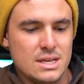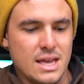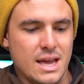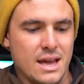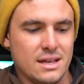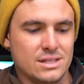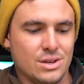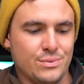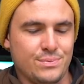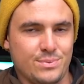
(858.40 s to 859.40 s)
yeah, it's
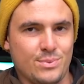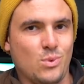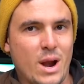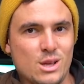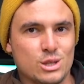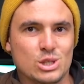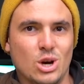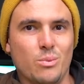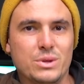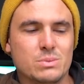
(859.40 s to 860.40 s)
sort of, where do you
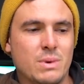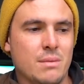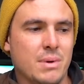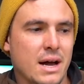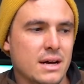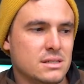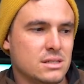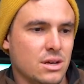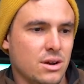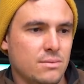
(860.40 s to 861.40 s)
stop with spare parts?
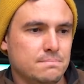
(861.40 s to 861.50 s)
So